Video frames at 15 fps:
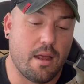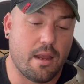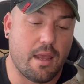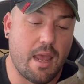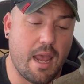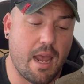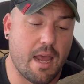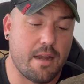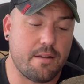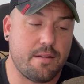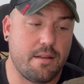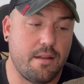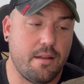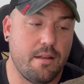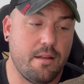can't
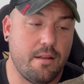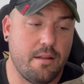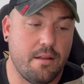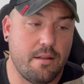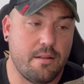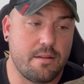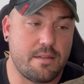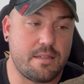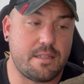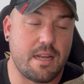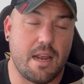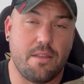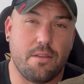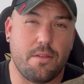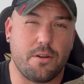
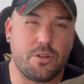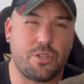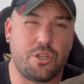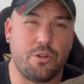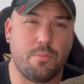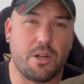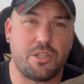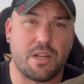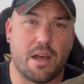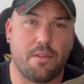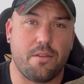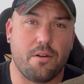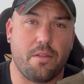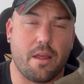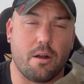say that there's too much
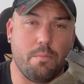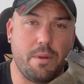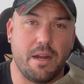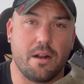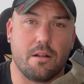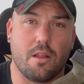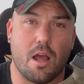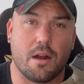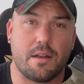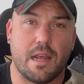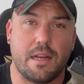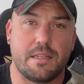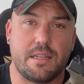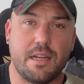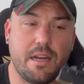out there that'll beat a Glock
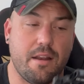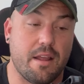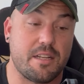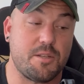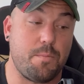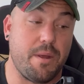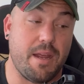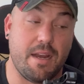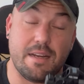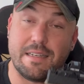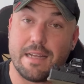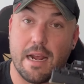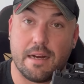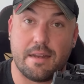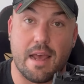nineteen that's been
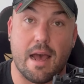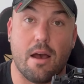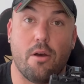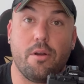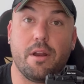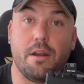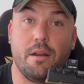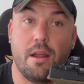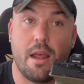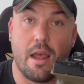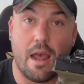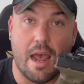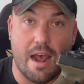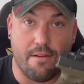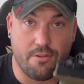decked out and
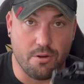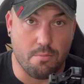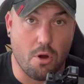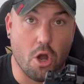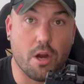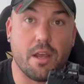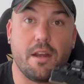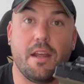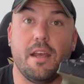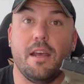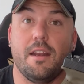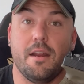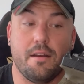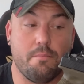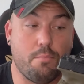aftermarketed
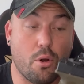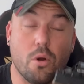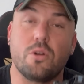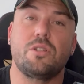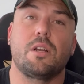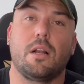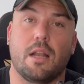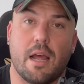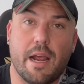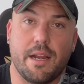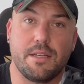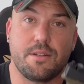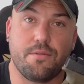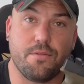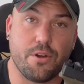and
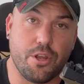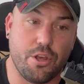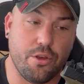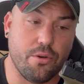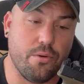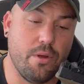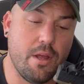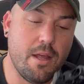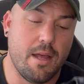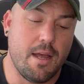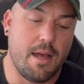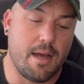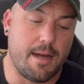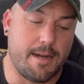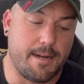personalized for you.
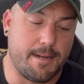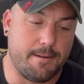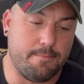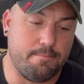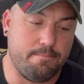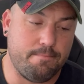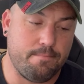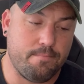Um,